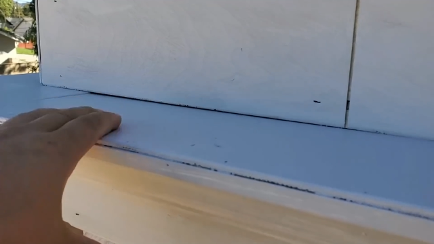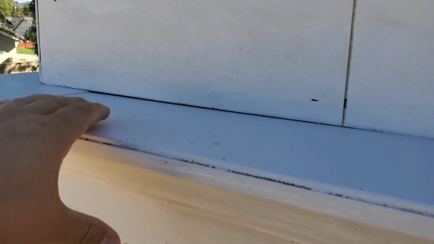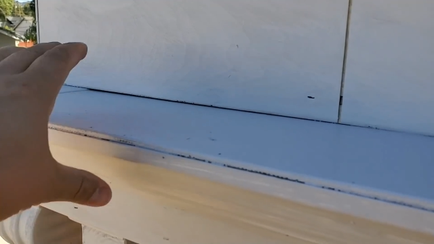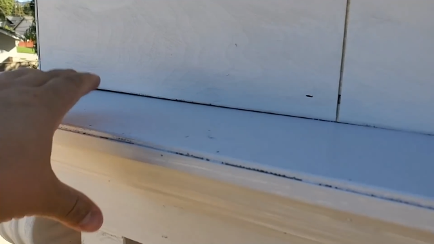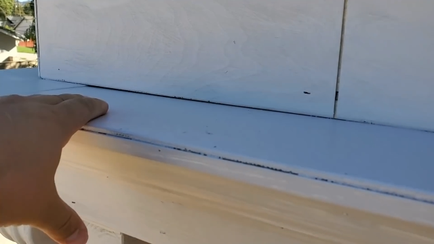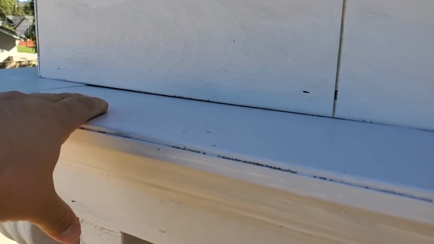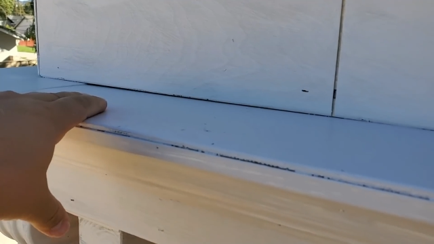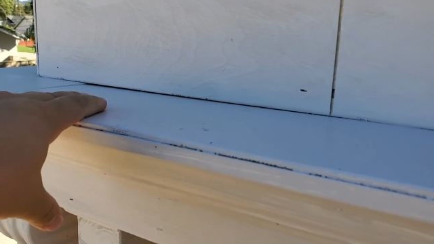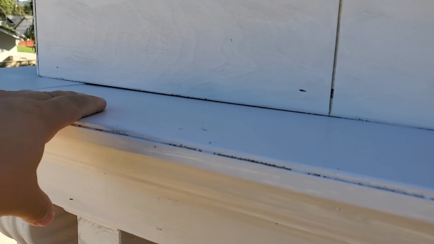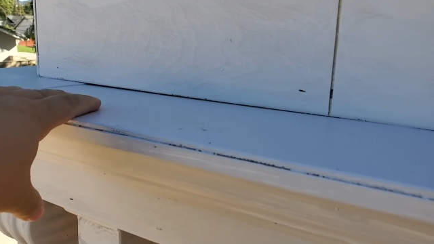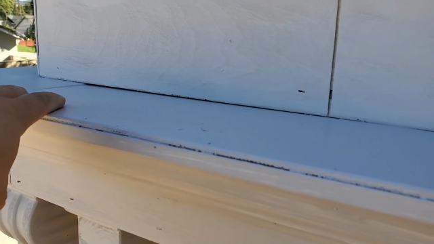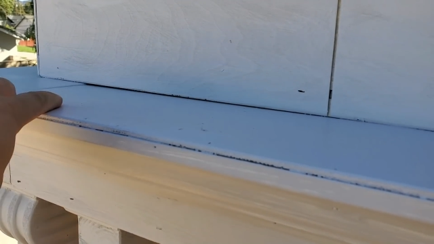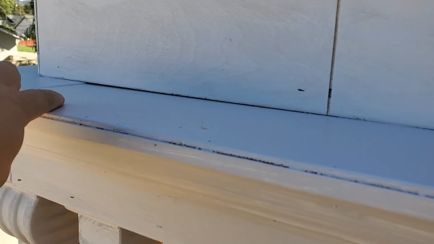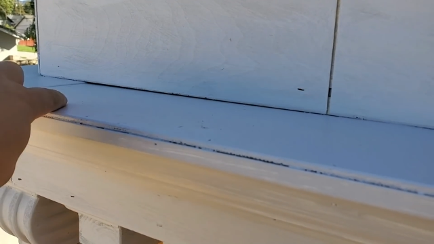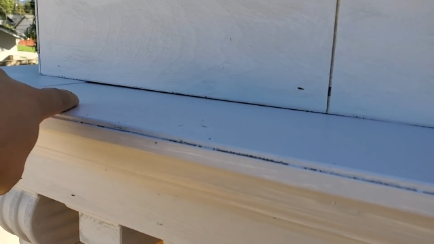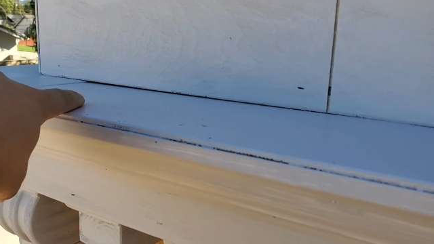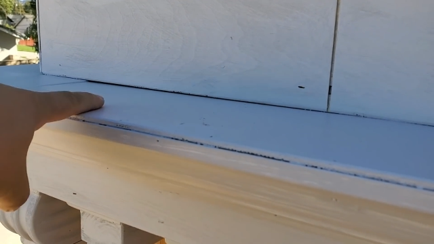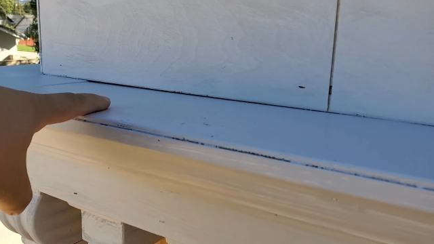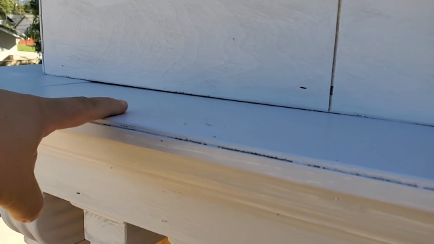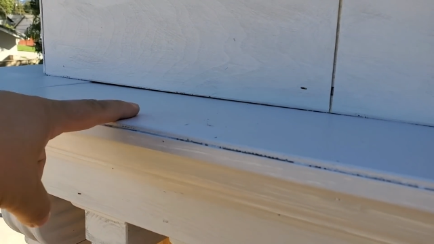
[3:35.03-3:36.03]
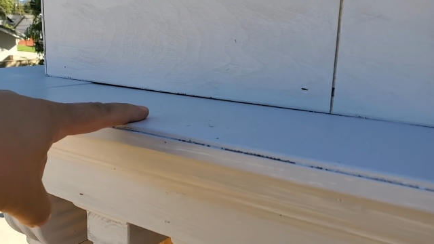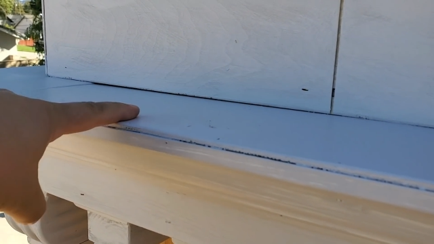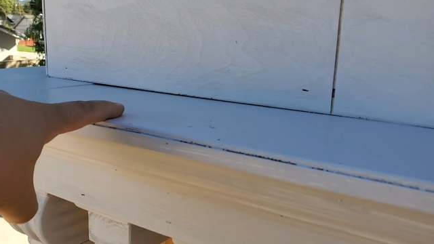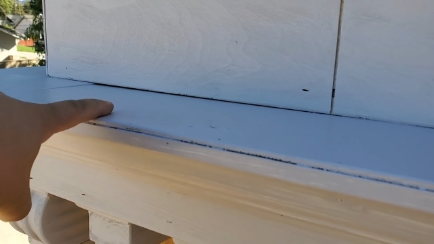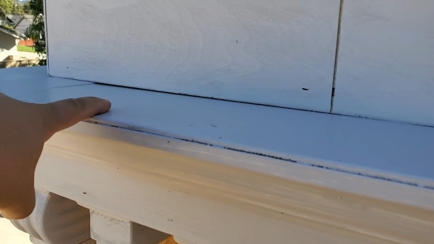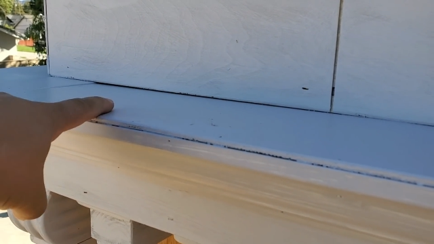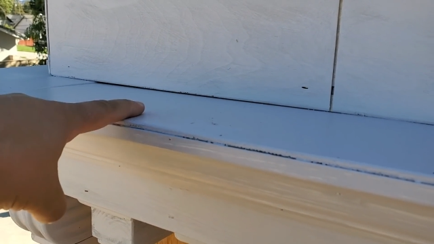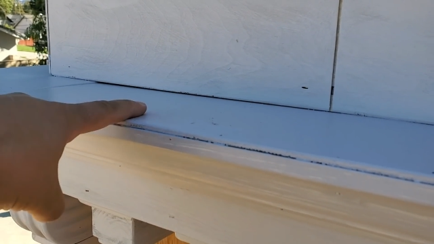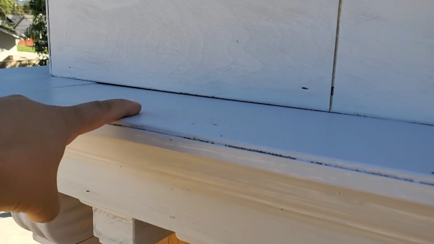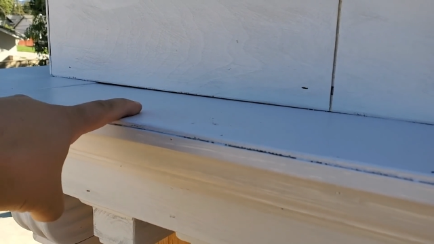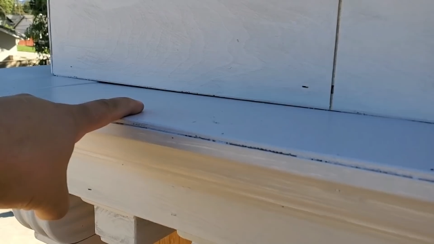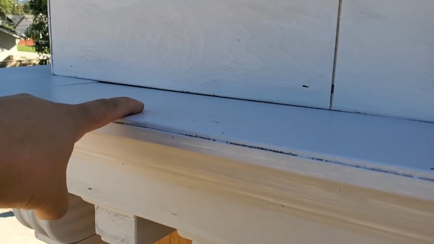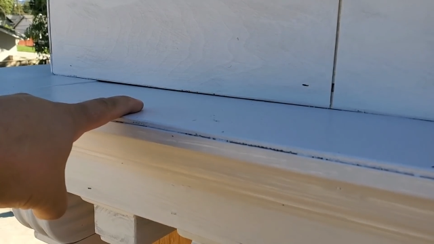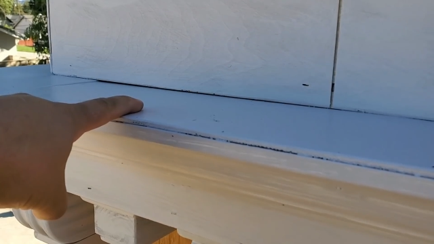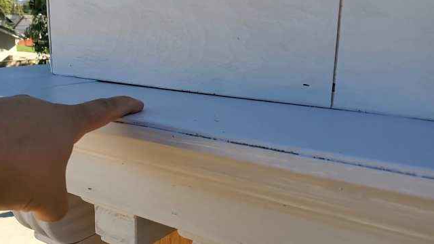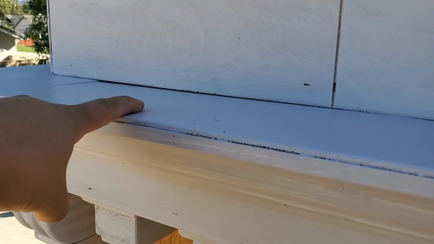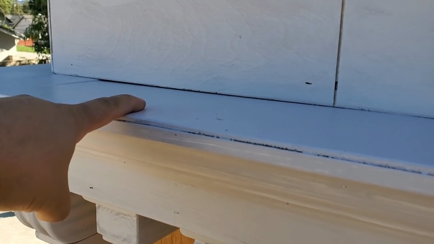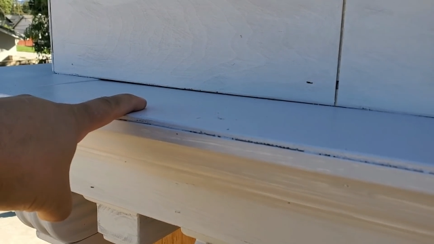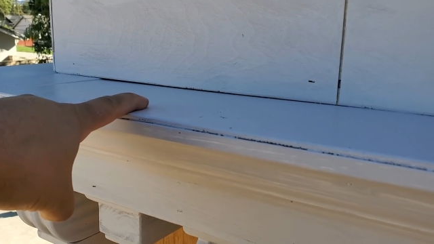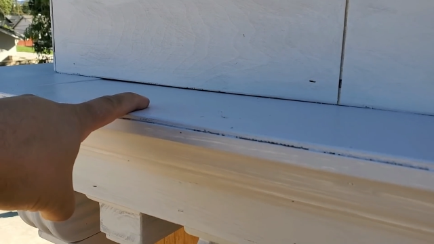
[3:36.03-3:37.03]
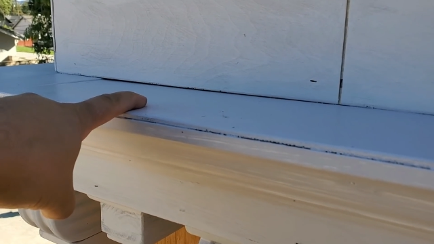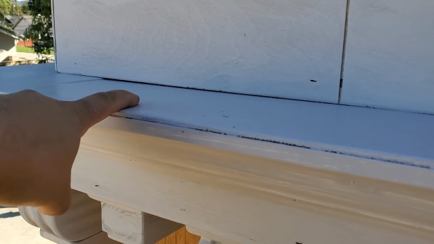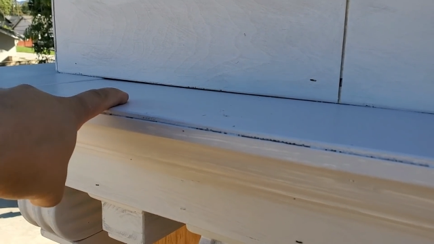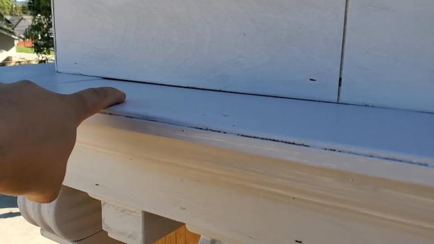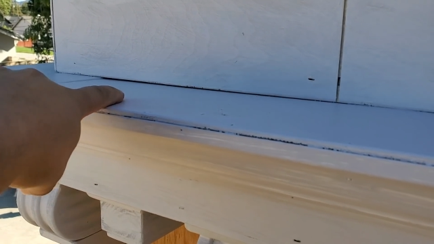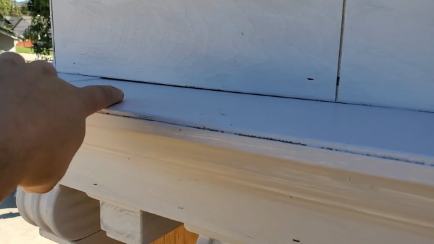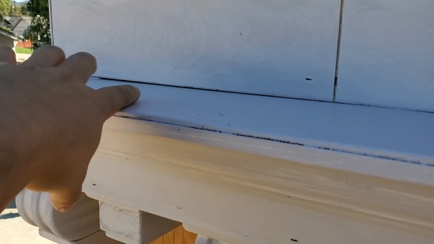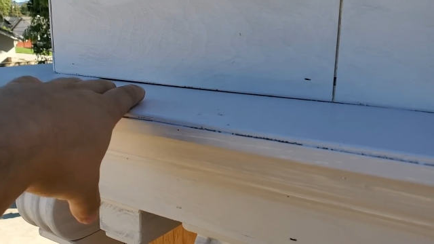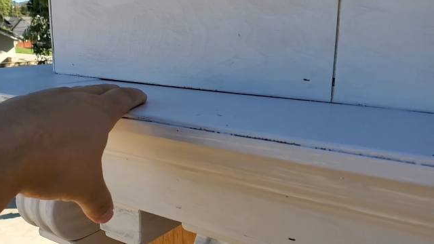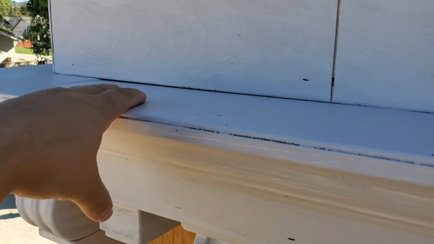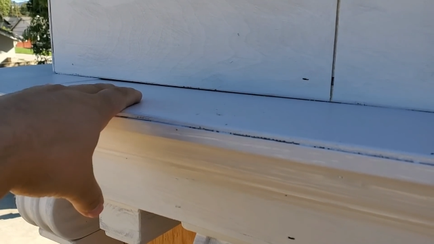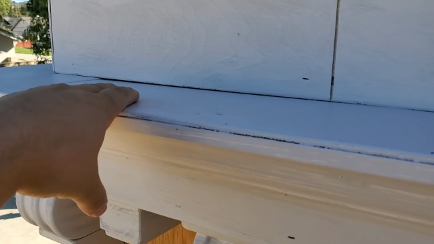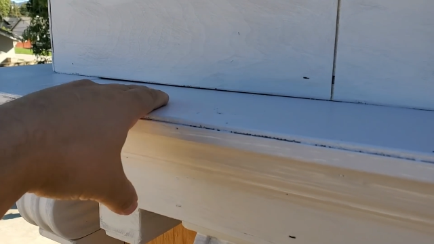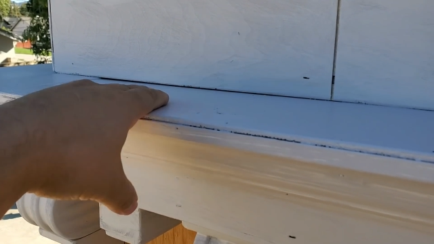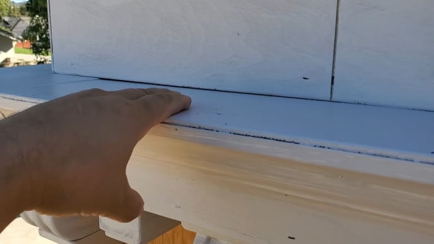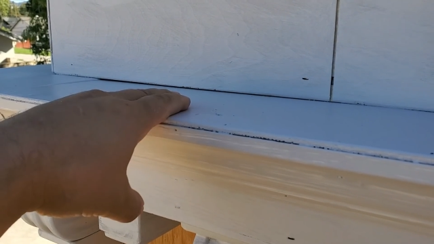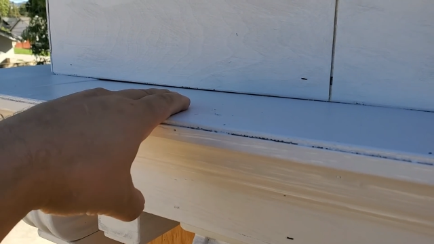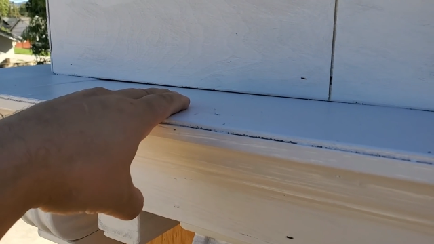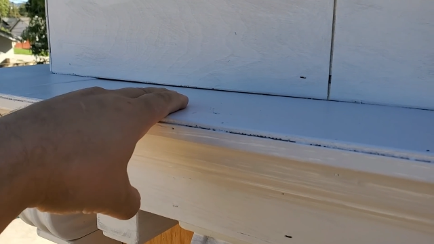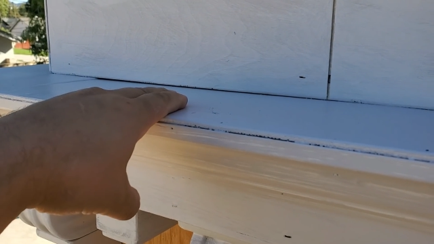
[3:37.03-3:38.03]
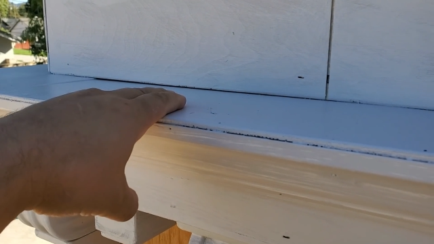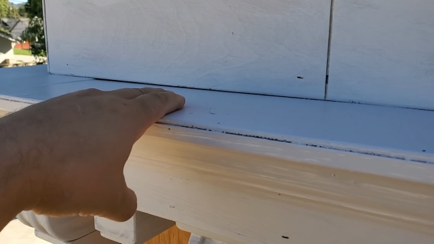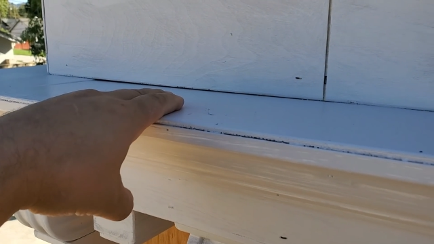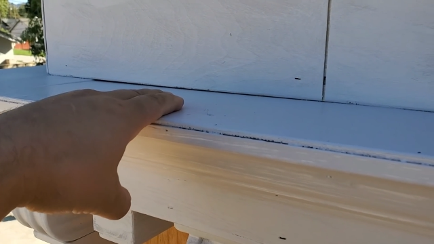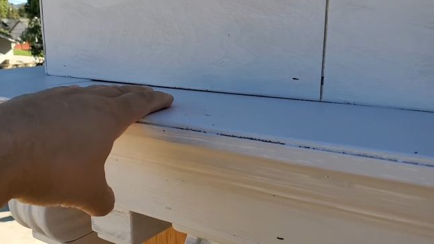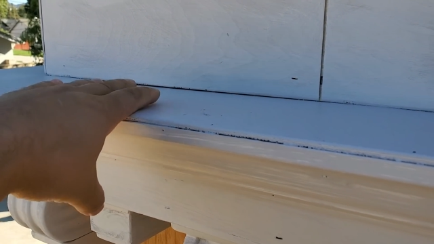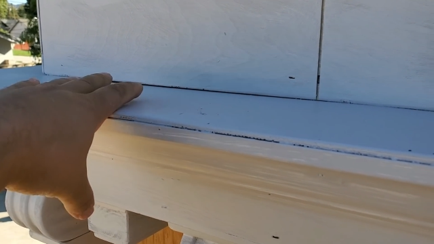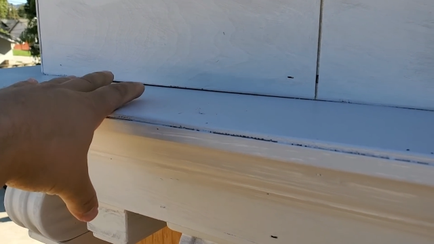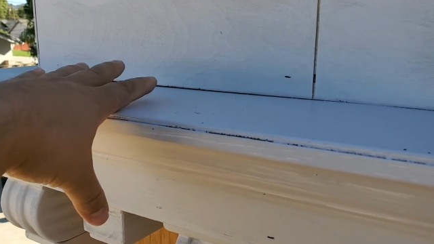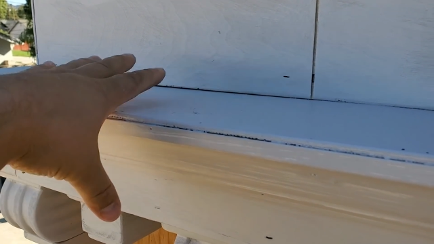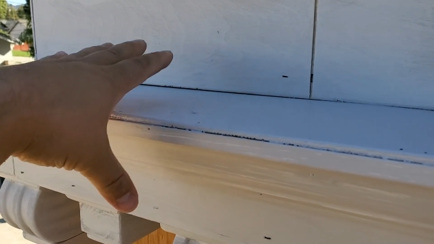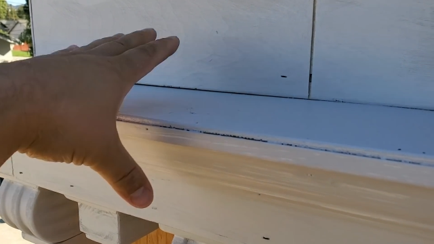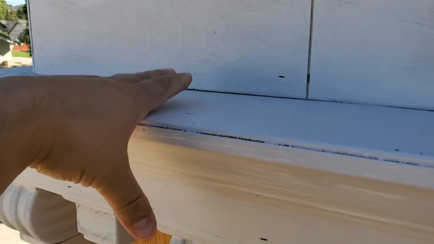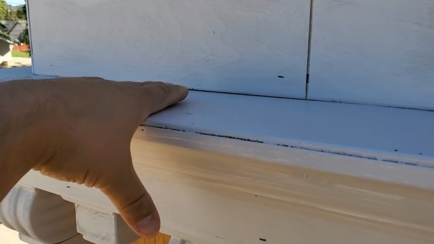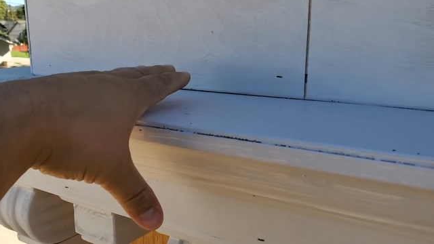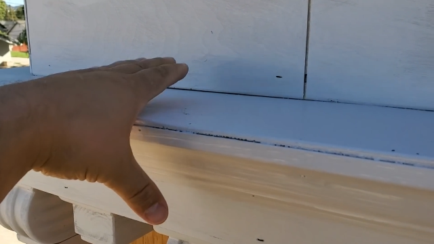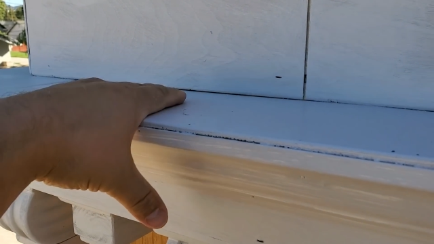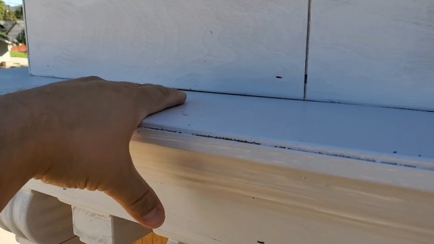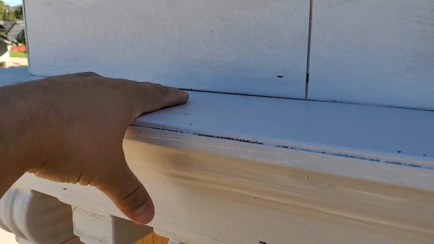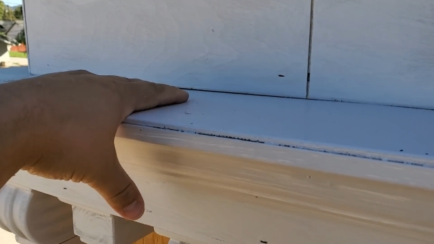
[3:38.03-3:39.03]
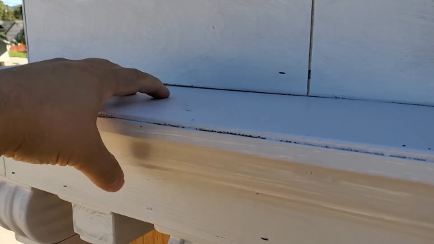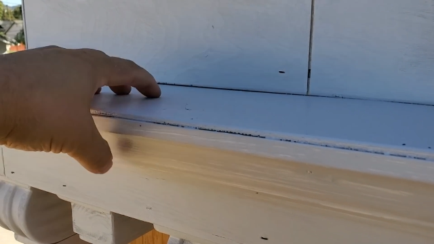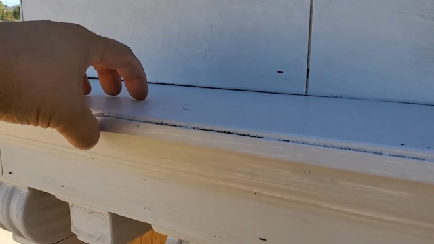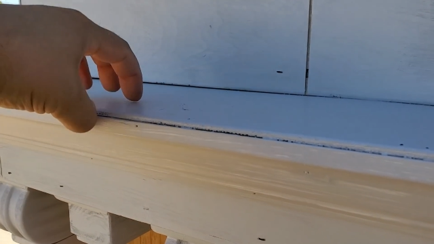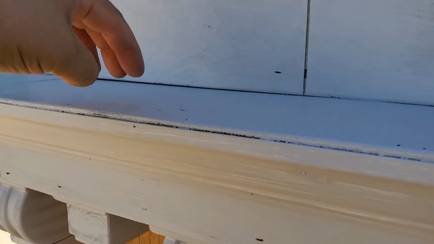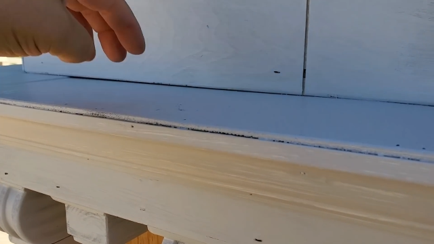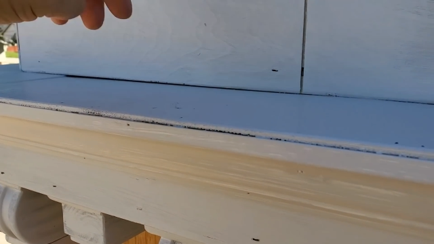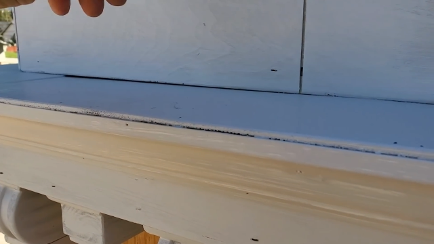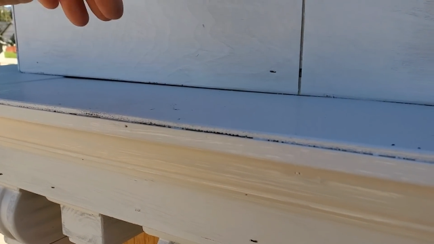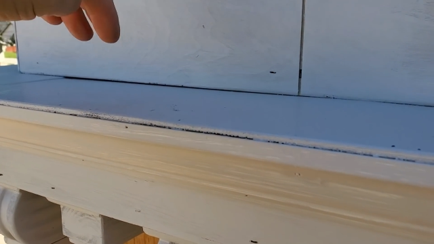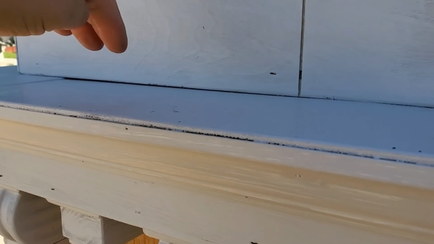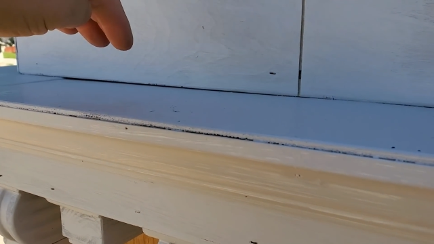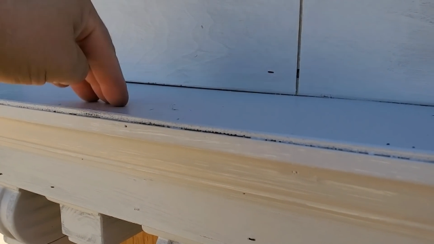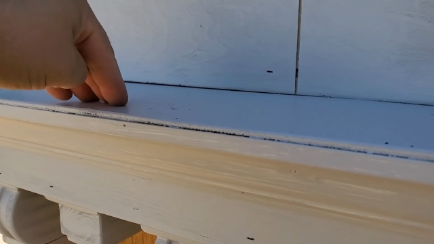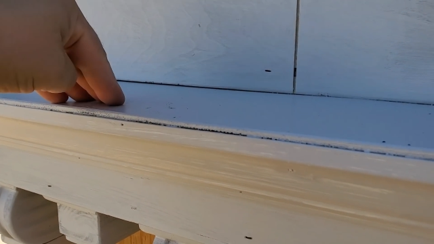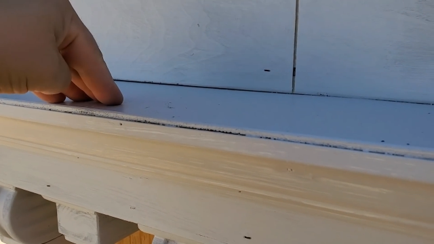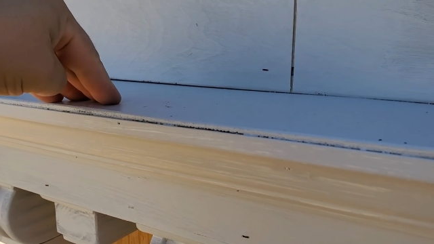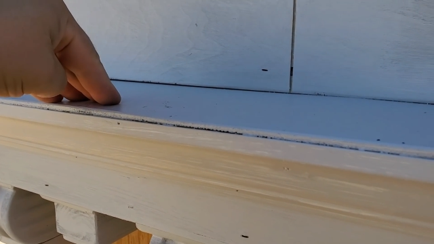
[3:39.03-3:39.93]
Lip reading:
[unreadable: no face in view]